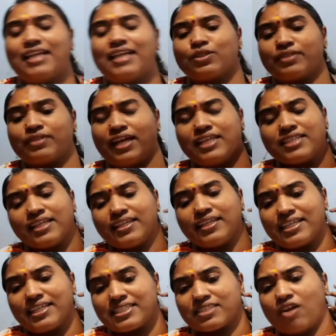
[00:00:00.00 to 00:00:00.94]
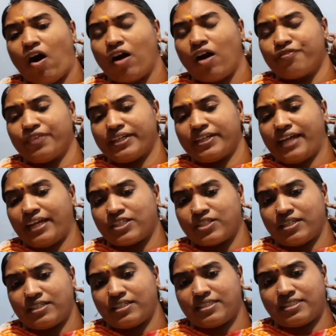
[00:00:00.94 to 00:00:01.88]
So these are the
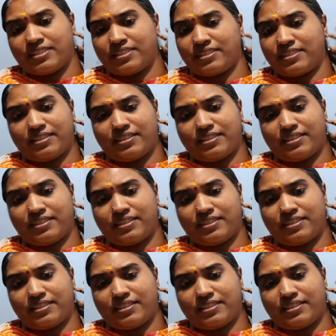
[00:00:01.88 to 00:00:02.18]
disqualifications.